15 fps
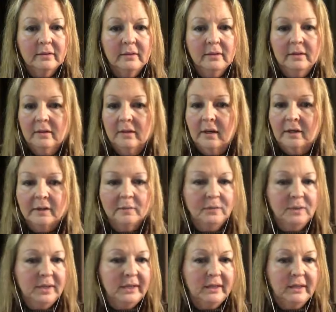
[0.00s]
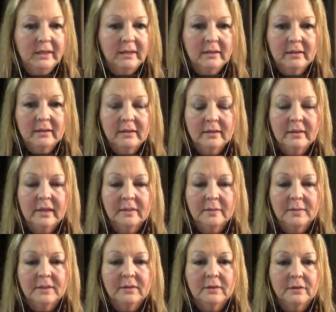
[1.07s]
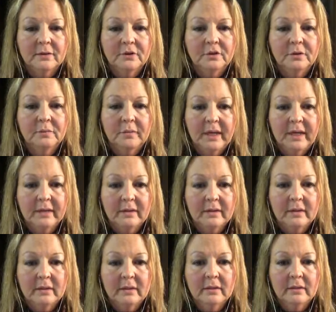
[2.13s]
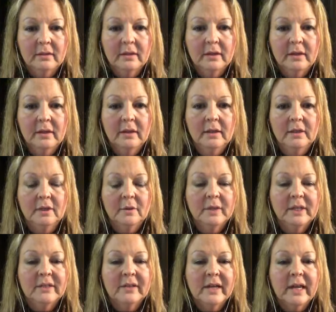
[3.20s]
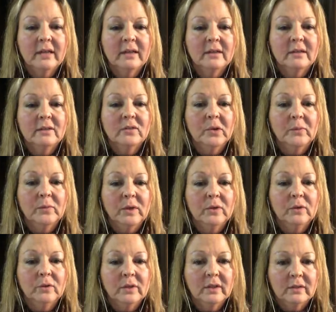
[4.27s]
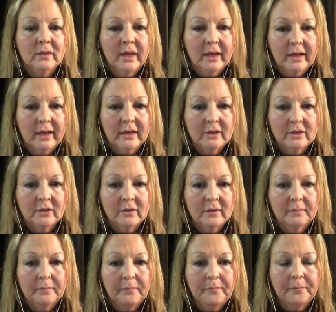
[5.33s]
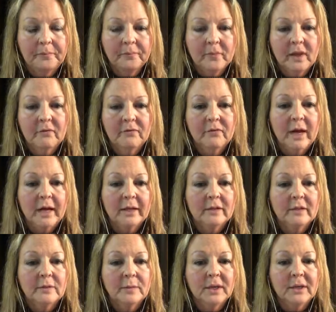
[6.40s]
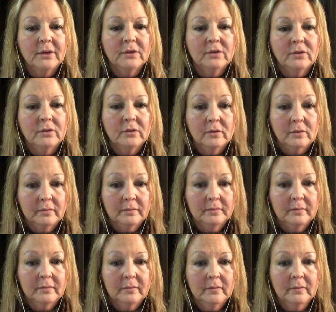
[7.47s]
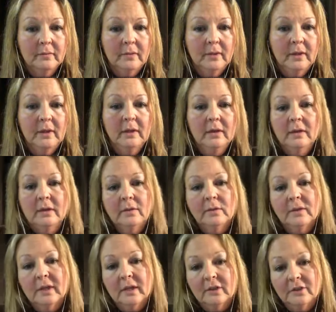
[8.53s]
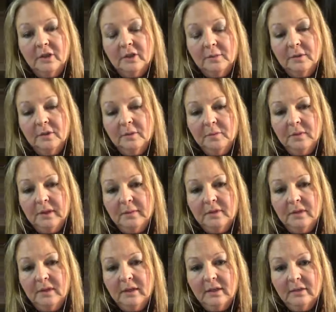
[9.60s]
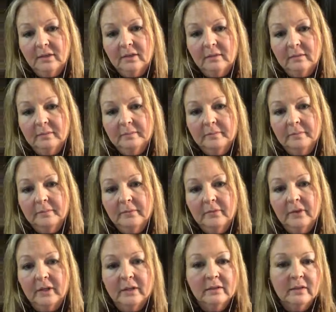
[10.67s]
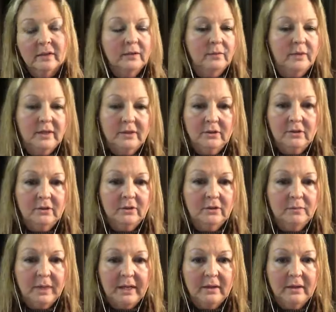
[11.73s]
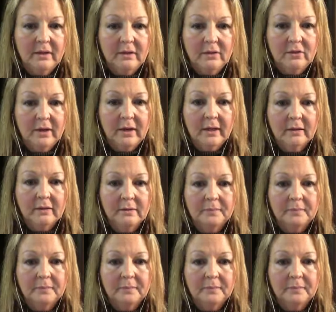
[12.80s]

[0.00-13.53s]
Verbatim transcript: not complaining. This has to be solution based. You must take it to someone who can take action. Find and speak your truth without judgment or blame of the other, right? Because otherwise you're just back in the triangle.